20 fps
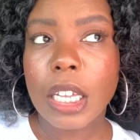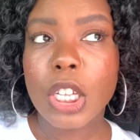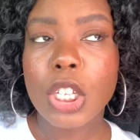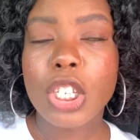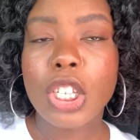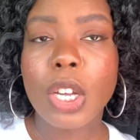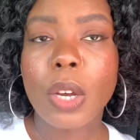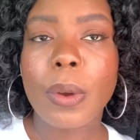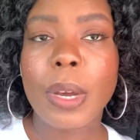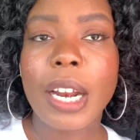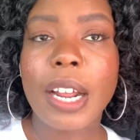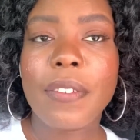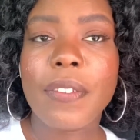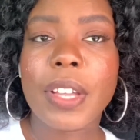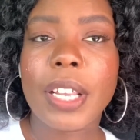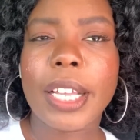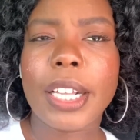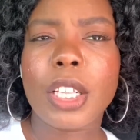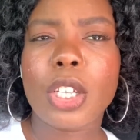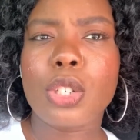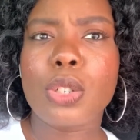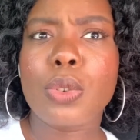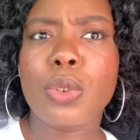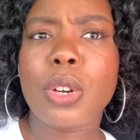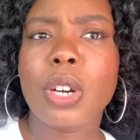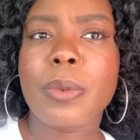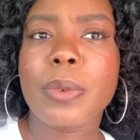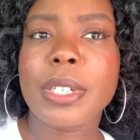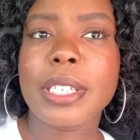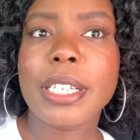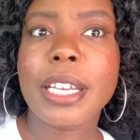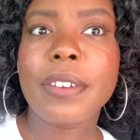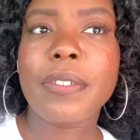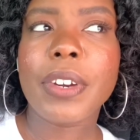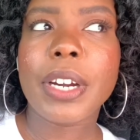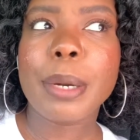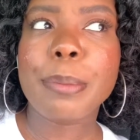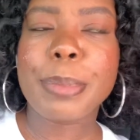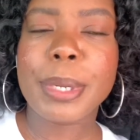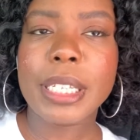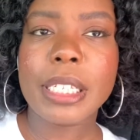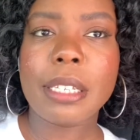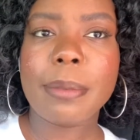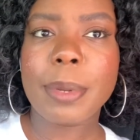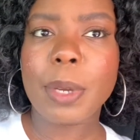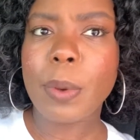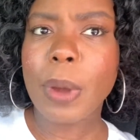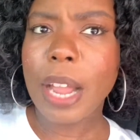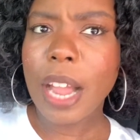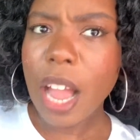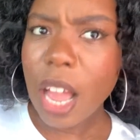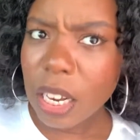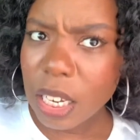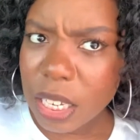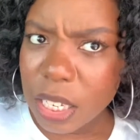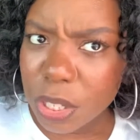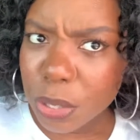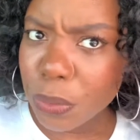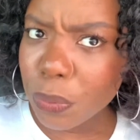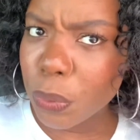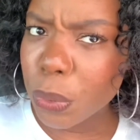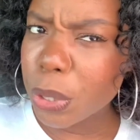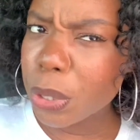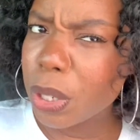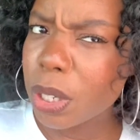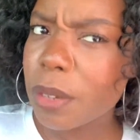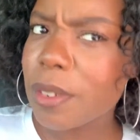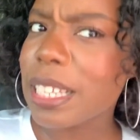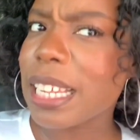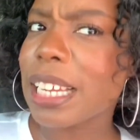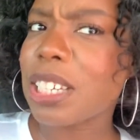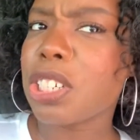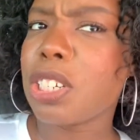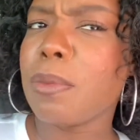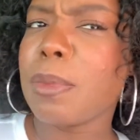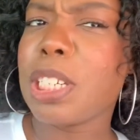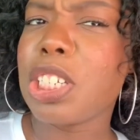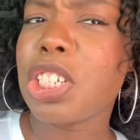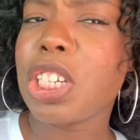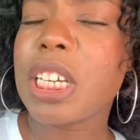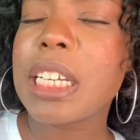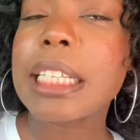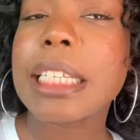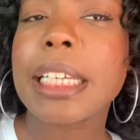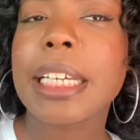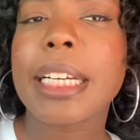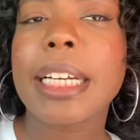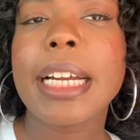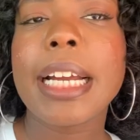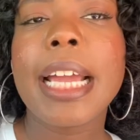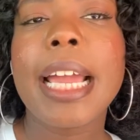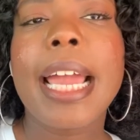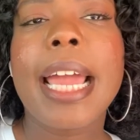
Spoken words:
So, and I felt like the 2-door was safer, but to be quite honest, the 4-door was actually much easier.